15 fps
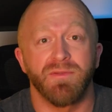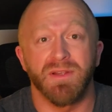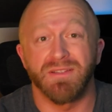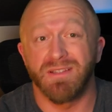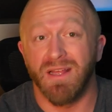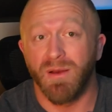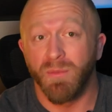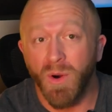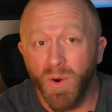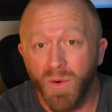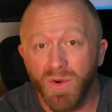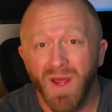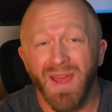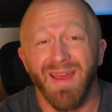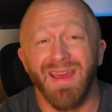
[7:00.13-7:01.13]
fits that
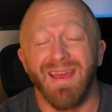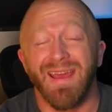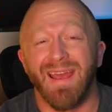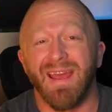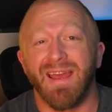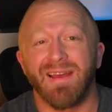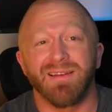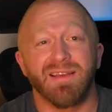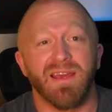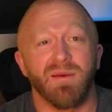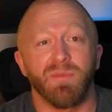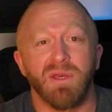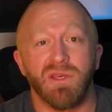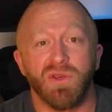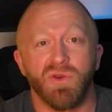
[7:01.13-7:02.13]
mold and can
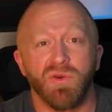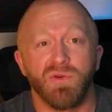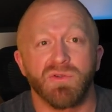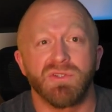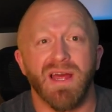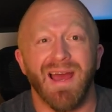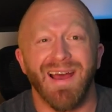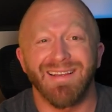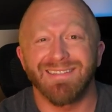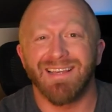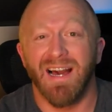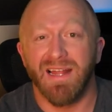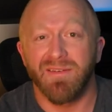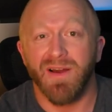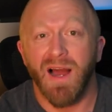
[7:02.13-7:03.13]
be used as
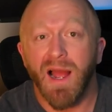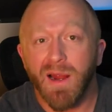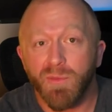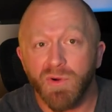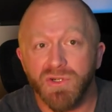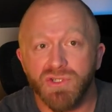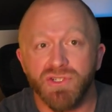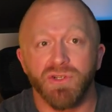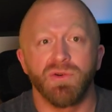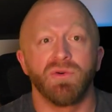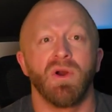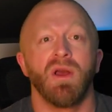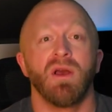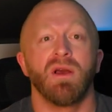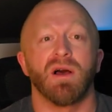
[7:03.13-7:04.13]
kind of a hybrid shoe.
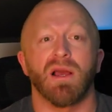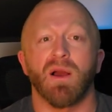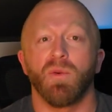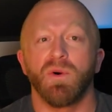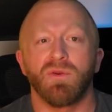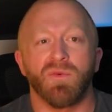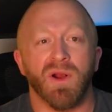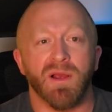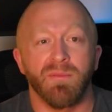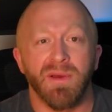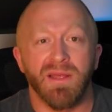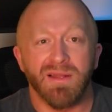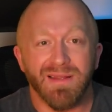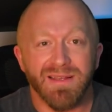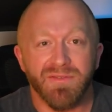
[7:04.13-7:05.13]
Like, I wouldn't
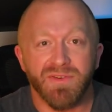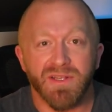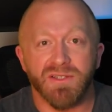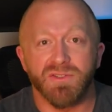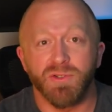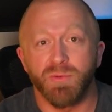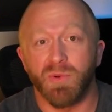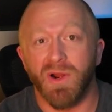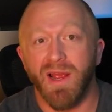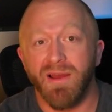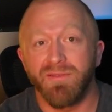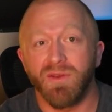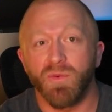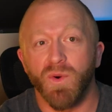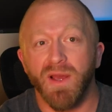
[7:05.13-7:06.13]
recommend lifting super
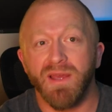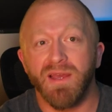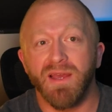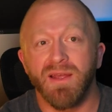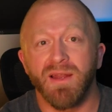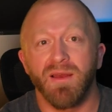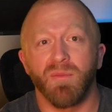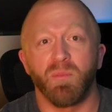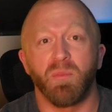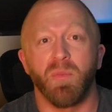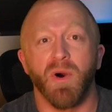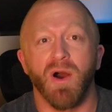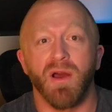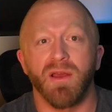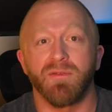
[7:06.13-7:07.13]
heavy weight in it,
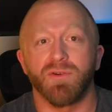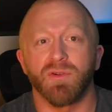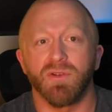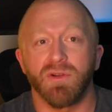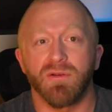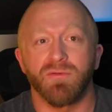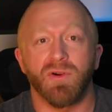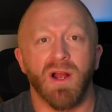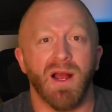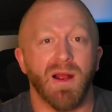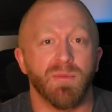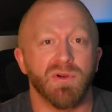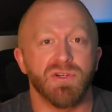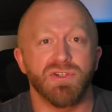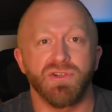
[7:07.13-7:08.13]
but if you're looking for a
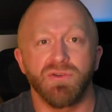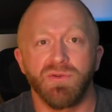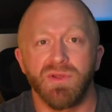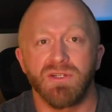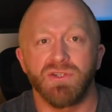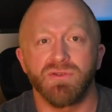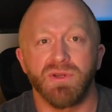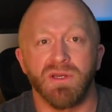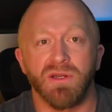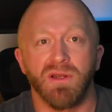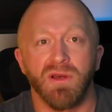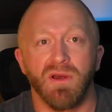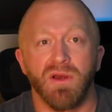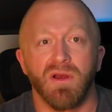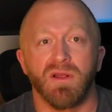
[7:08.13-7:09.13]
hybrid shoe that you can
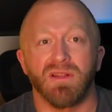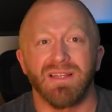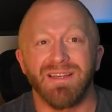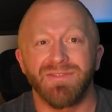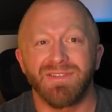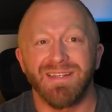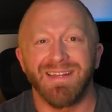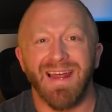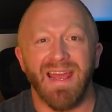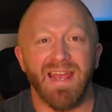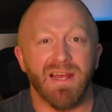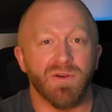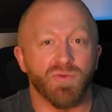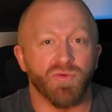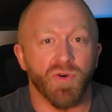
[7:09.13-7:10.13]
lift in
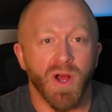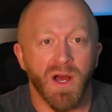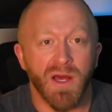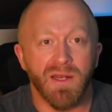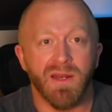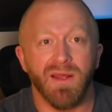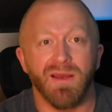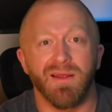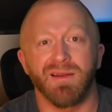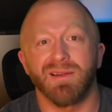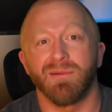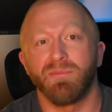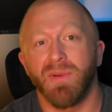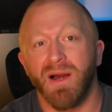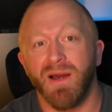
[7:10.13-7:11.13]
and run and
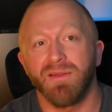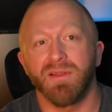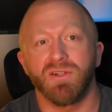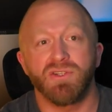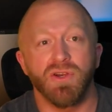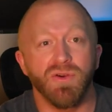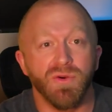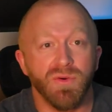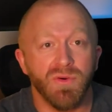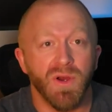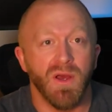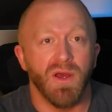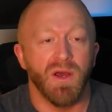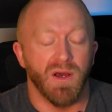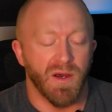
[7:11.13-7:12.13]
combine the two,
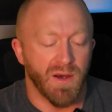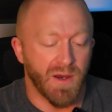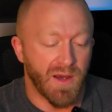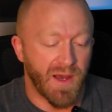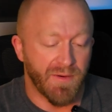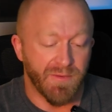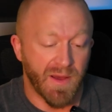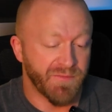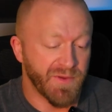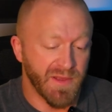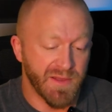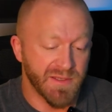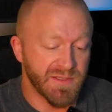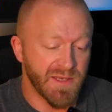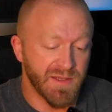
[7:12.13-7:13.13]
I feel like
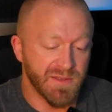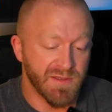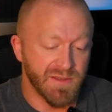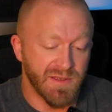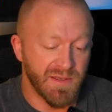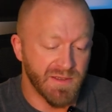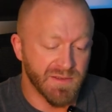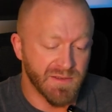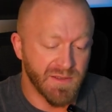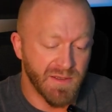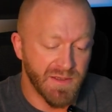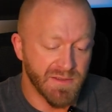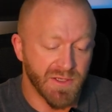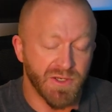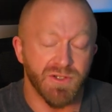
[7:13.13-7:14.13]
this
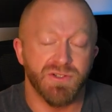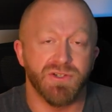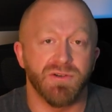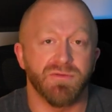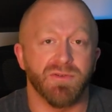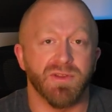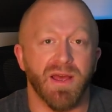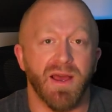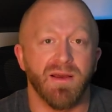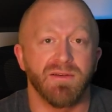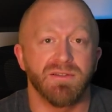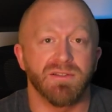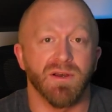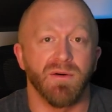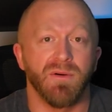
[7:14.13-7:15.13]
is a good shoe for that.
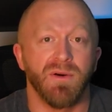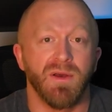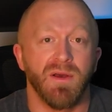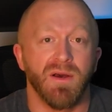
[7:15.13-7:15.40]
So